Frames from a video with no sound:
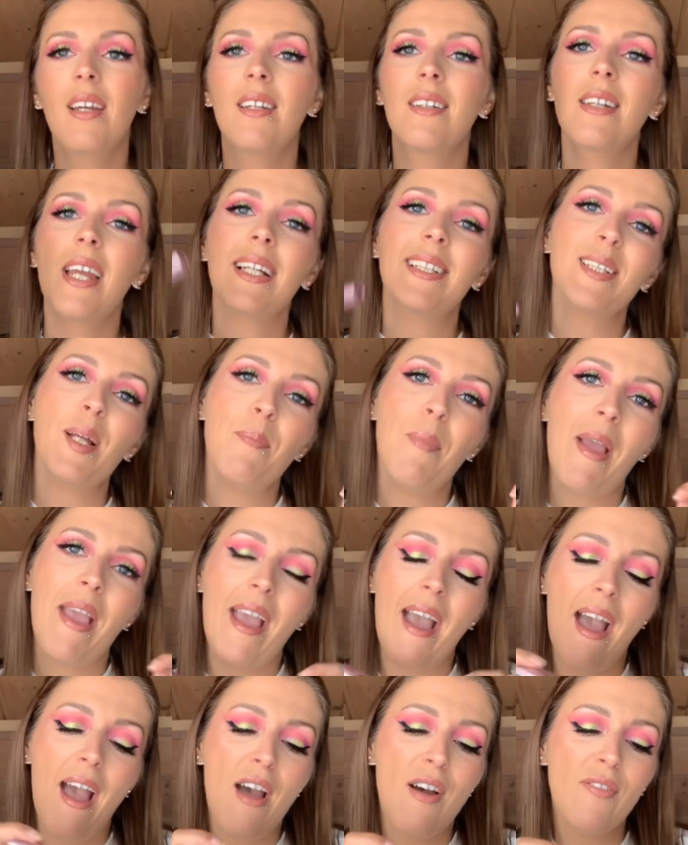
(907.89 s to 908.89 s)
Next up, I
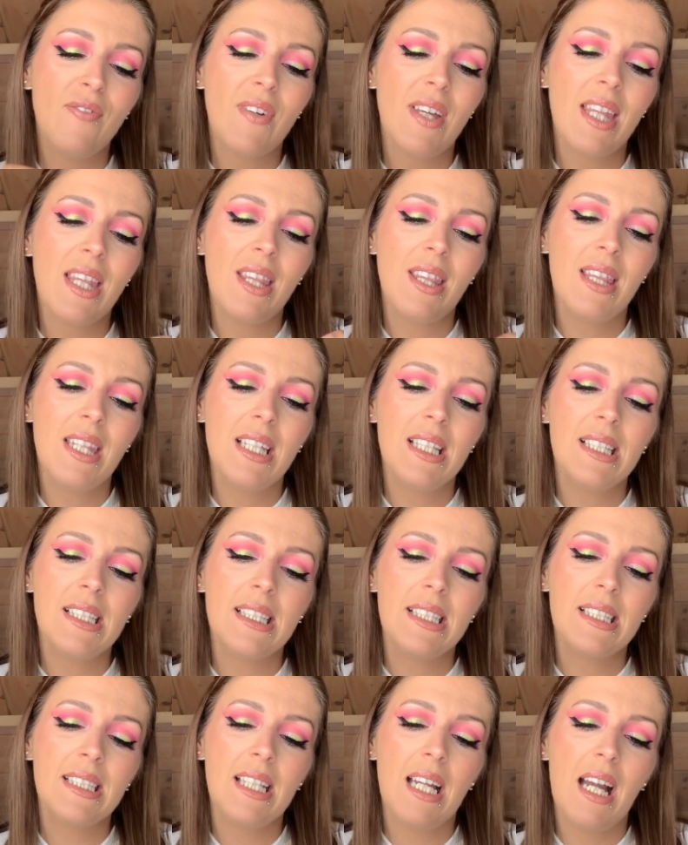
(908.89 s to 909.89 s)
have
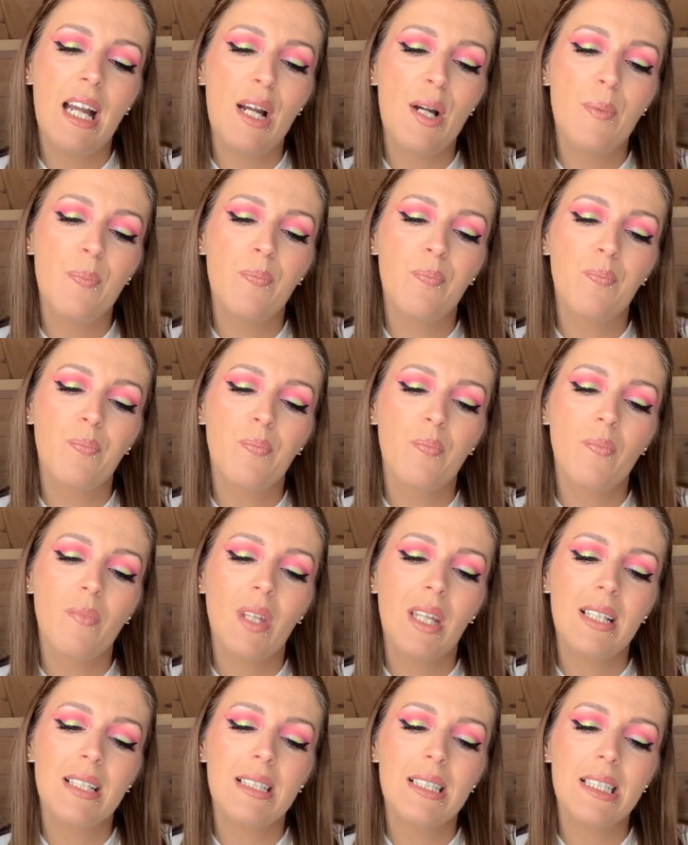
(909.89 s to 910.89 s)
this um,
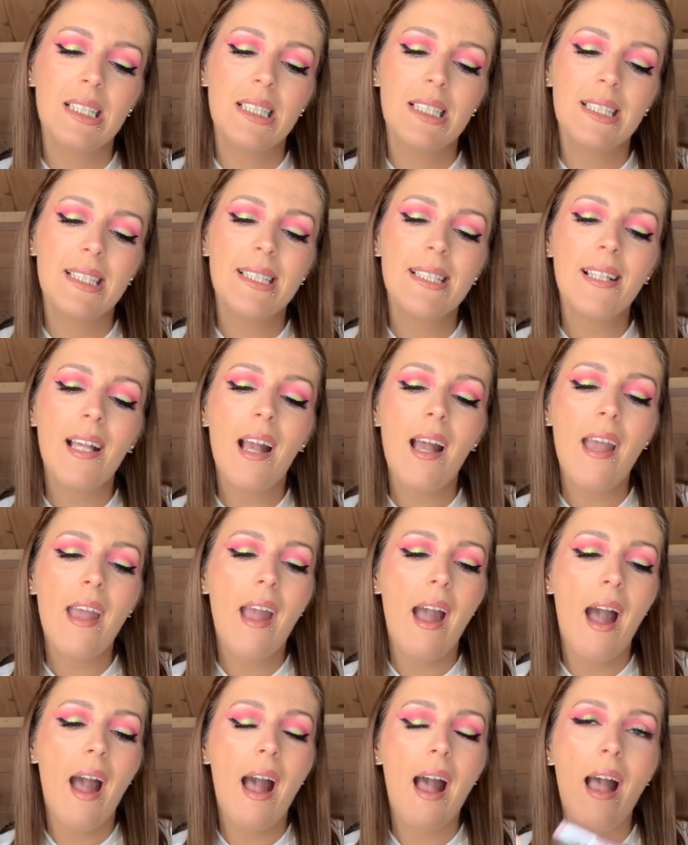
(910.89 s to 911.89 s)
Sky
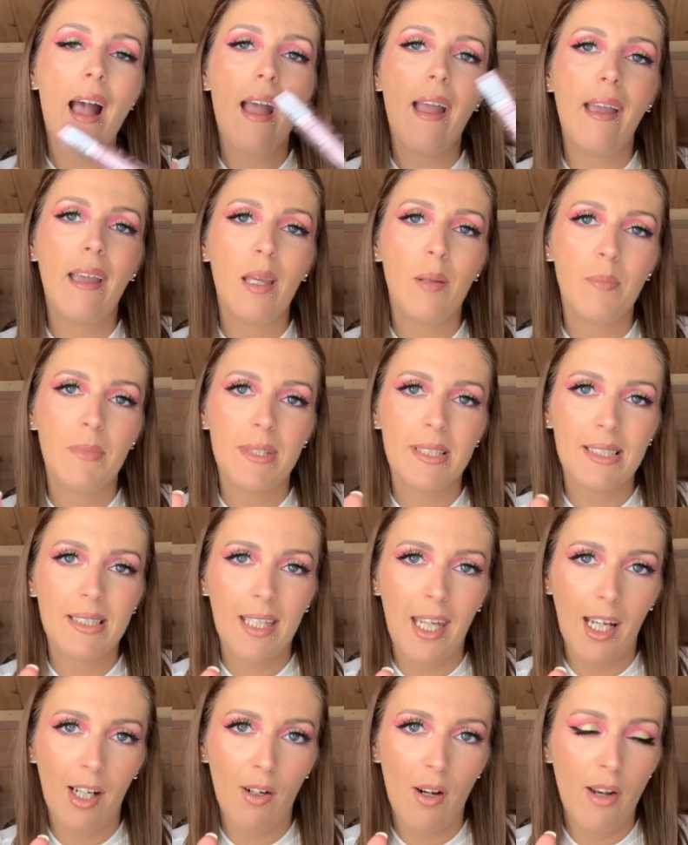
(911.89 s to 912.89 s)
High
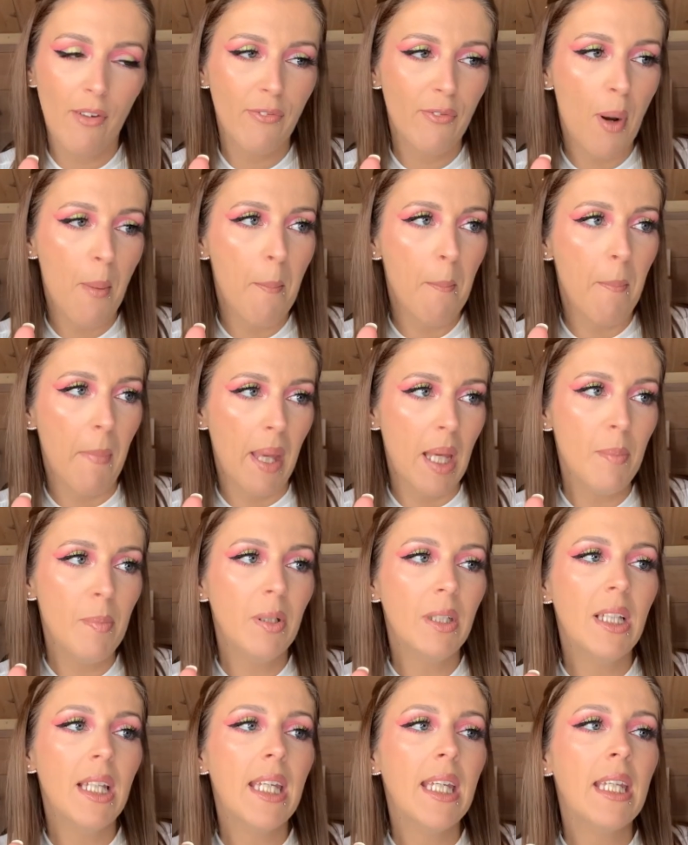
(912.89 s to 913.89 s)
mascara from
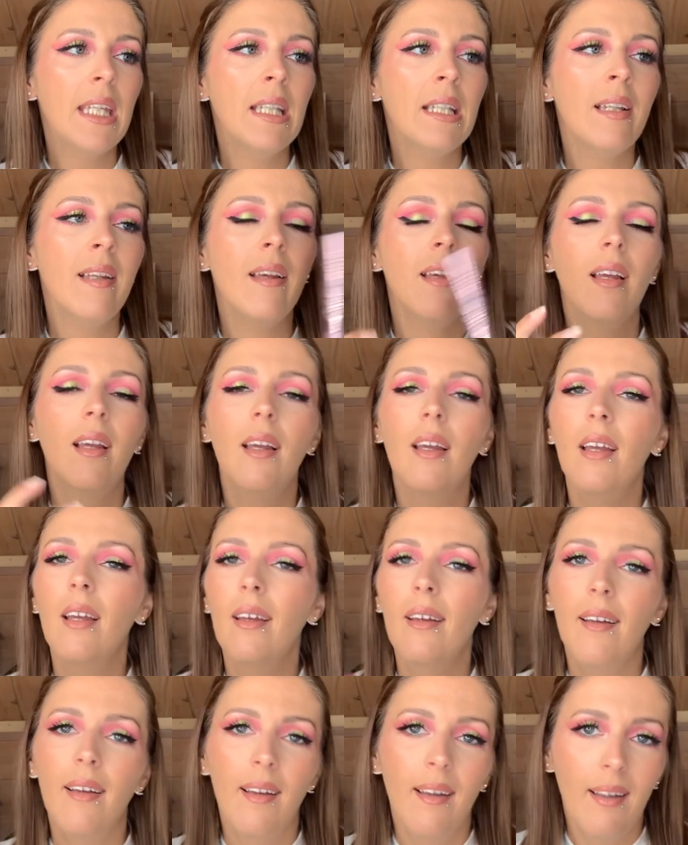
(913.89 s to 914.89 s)
Maybelline
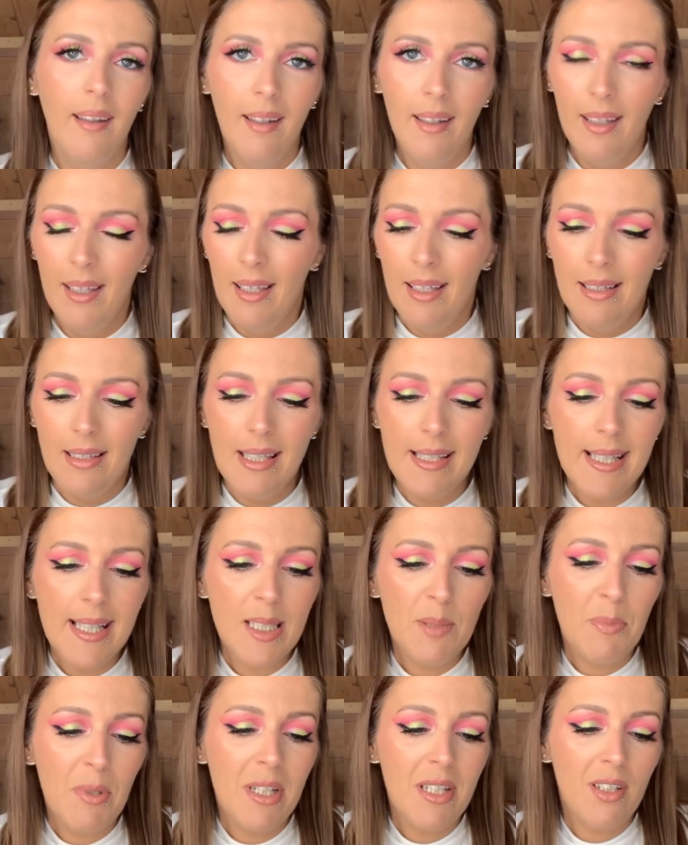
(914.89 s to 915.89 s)
this
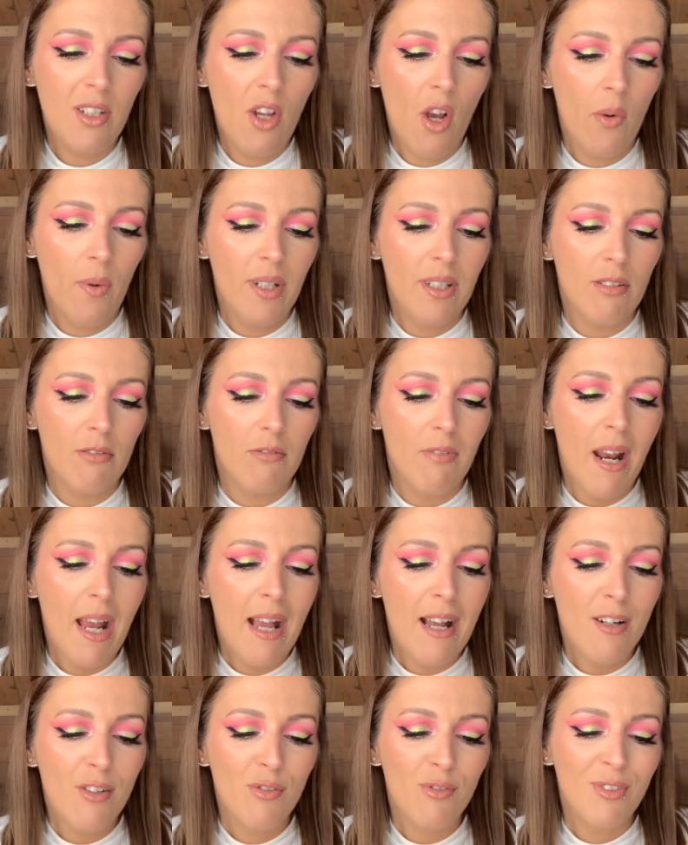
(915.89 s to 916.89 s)
has been going
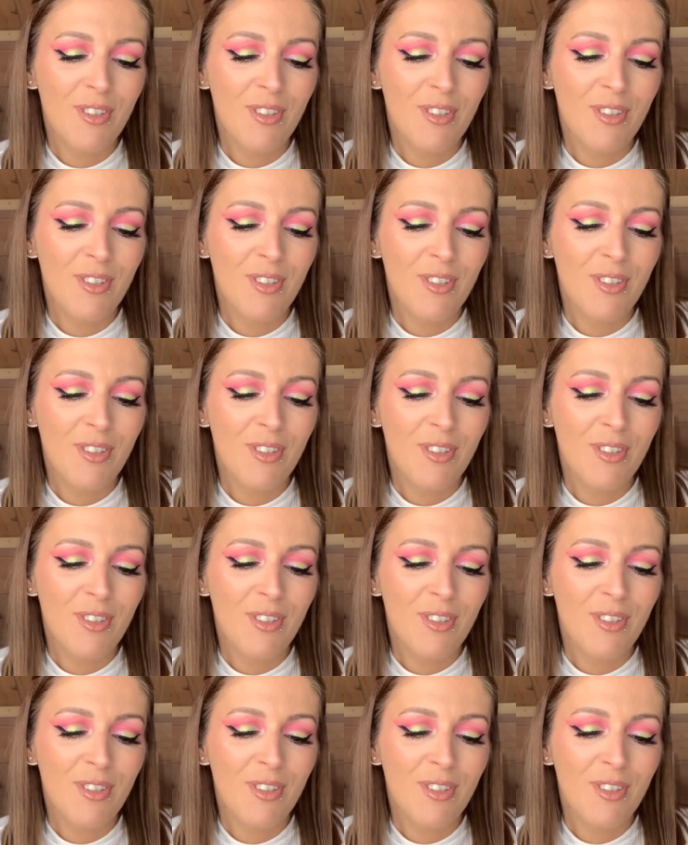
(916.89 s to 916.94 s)
around